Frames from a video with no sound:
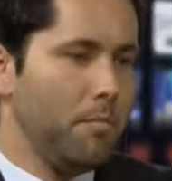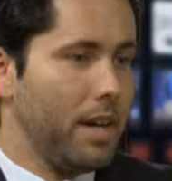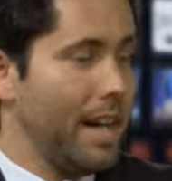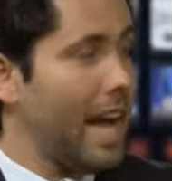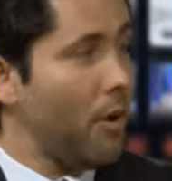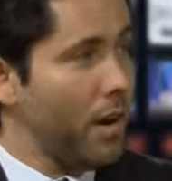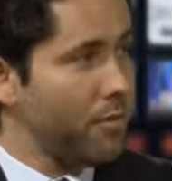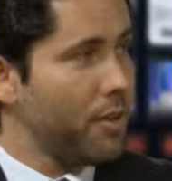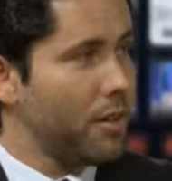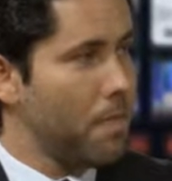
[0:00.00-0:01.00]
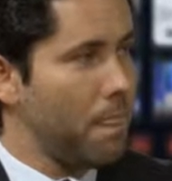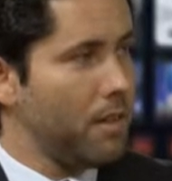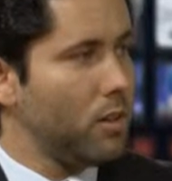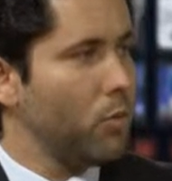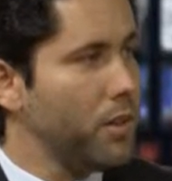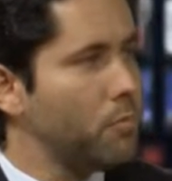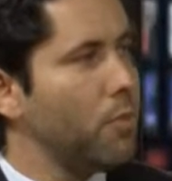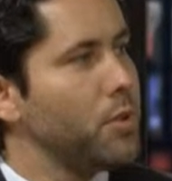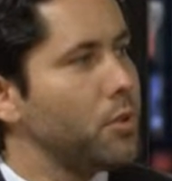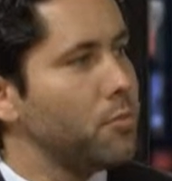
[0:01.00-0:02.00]
But however, Luis
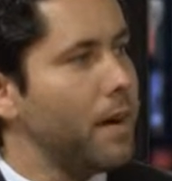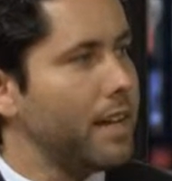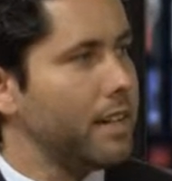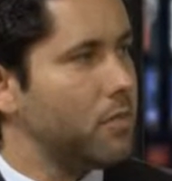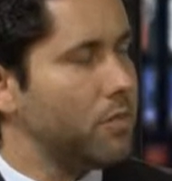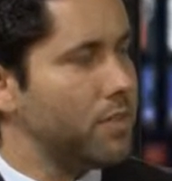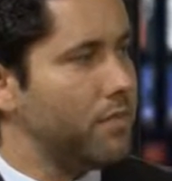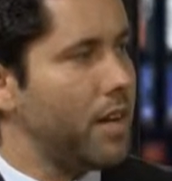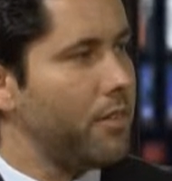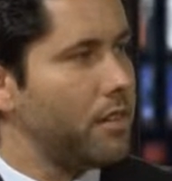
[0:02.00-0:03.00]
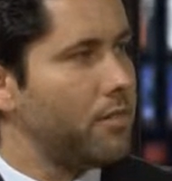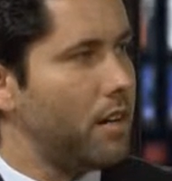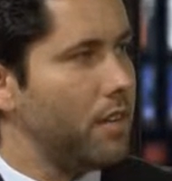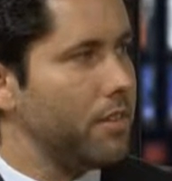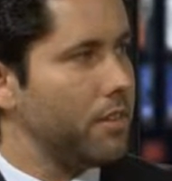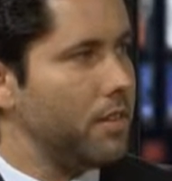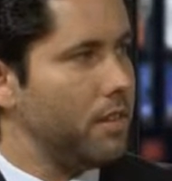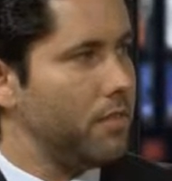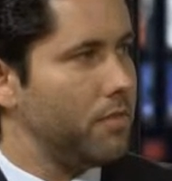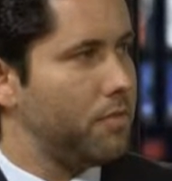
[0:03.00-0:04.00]
Muñoz Marín, who was the founding father
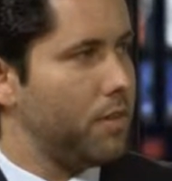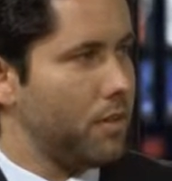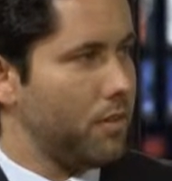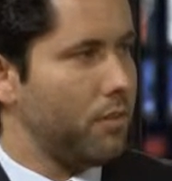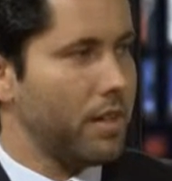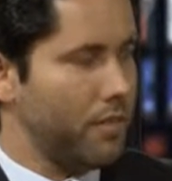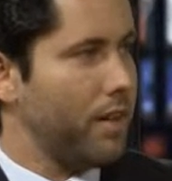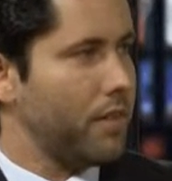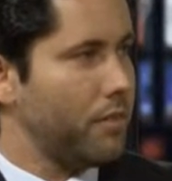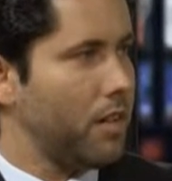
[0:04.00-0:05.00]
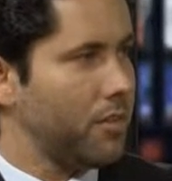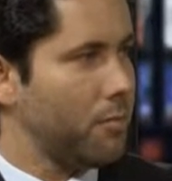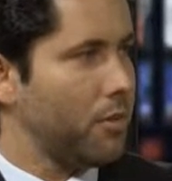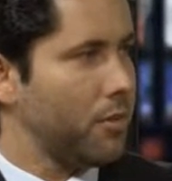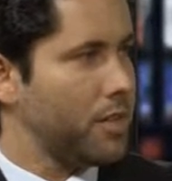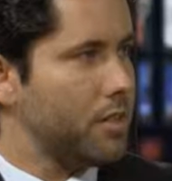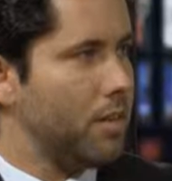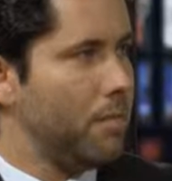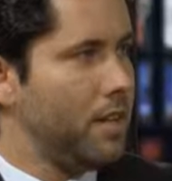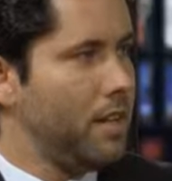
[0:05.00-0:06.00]
of one of the founding fathers of Puerto
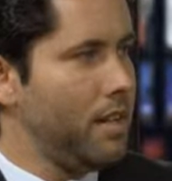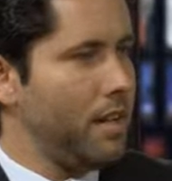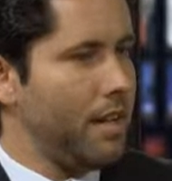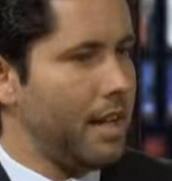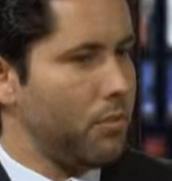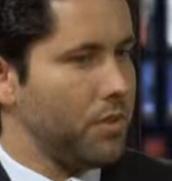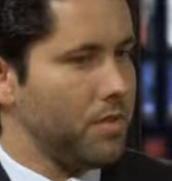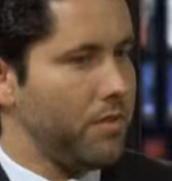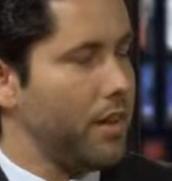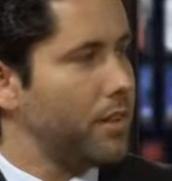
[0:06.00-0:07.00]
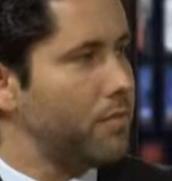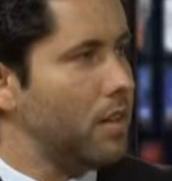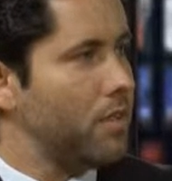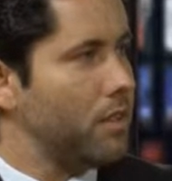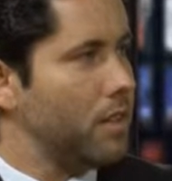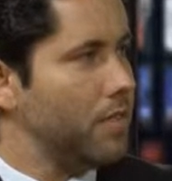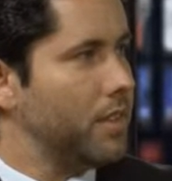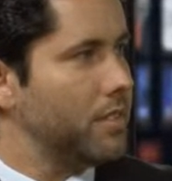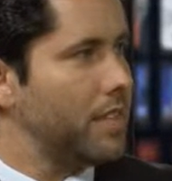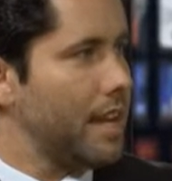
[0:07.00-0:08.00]
Rico, and was the founding father
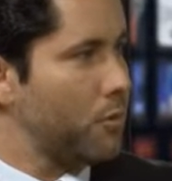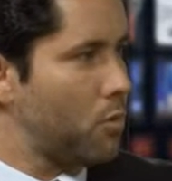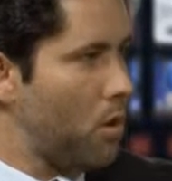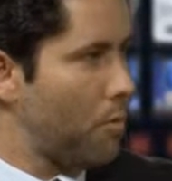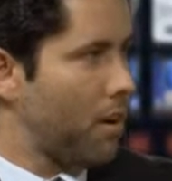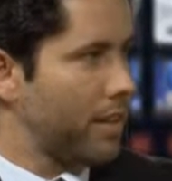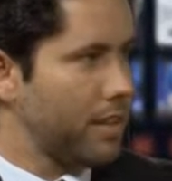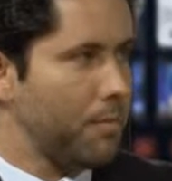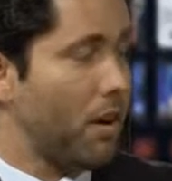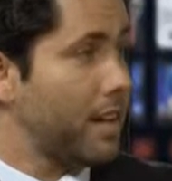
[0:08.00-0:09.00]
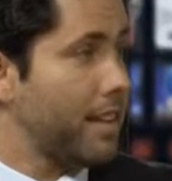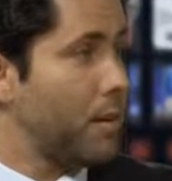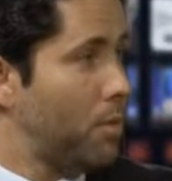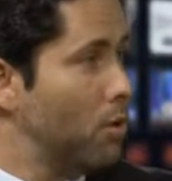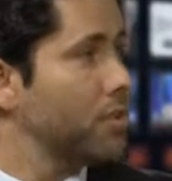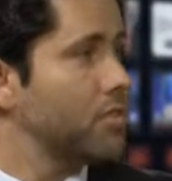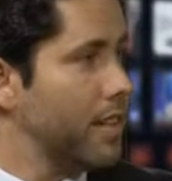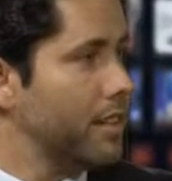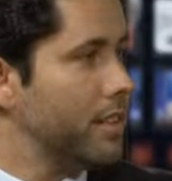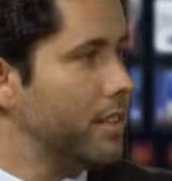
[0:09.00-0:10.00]
of the Status Quo Party, the party that opposes
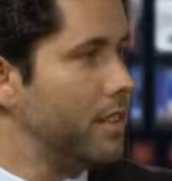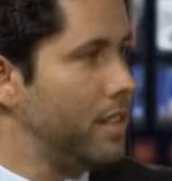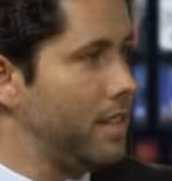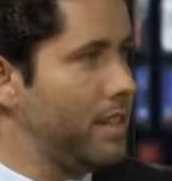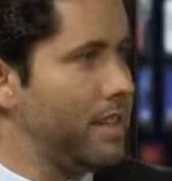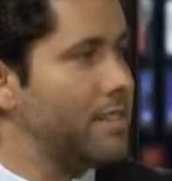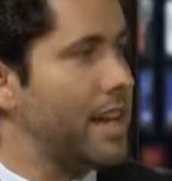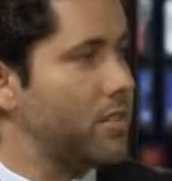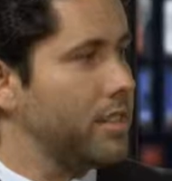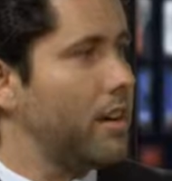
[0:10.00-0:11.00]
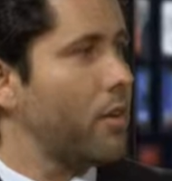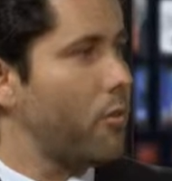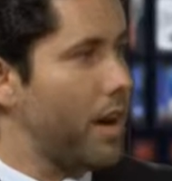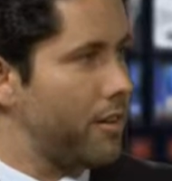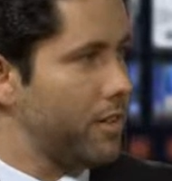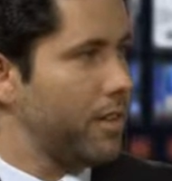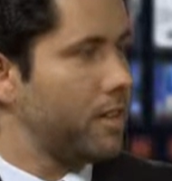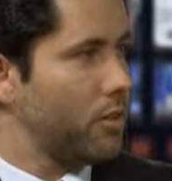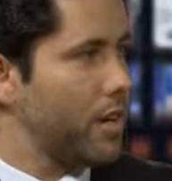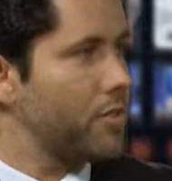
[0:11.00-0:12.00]
statehood, he's actually on record, in
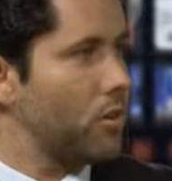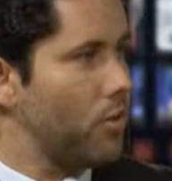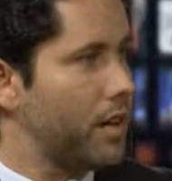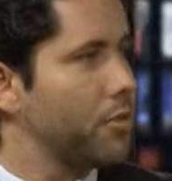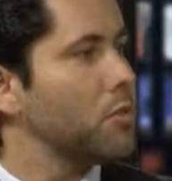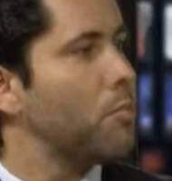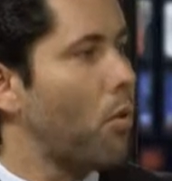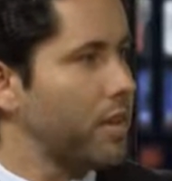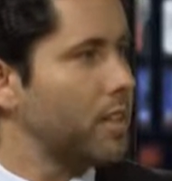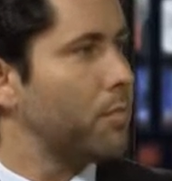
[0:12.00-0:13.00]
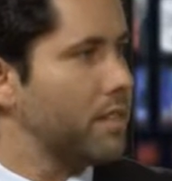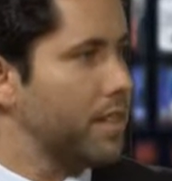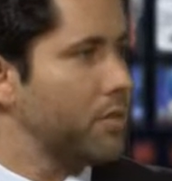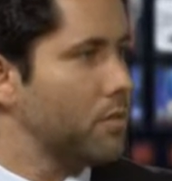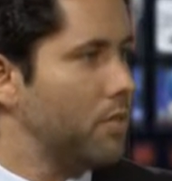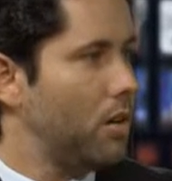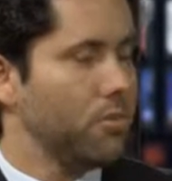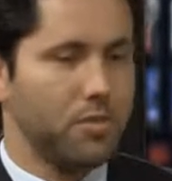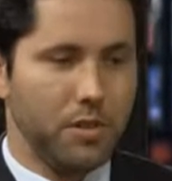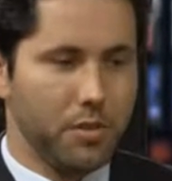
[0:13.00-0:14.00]
a congressional record, supporting the presidential
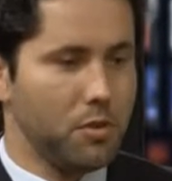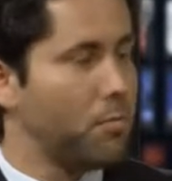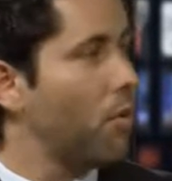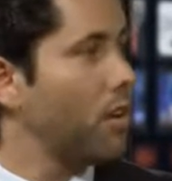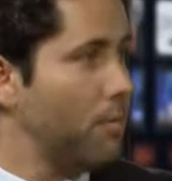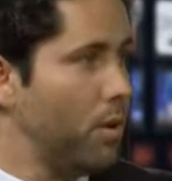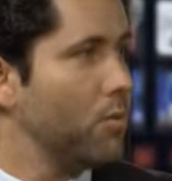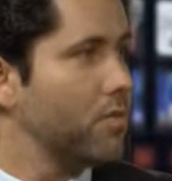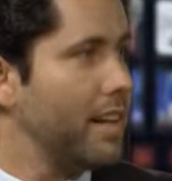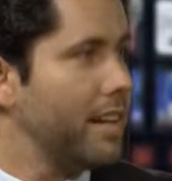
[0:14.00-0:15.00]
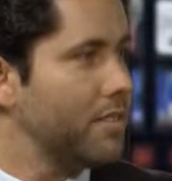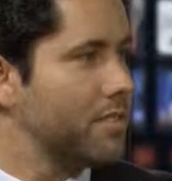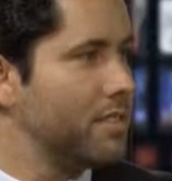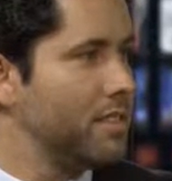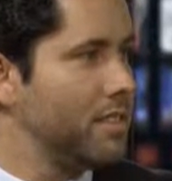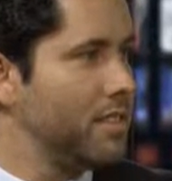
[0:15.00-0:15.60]
vote. So there's support on both sides.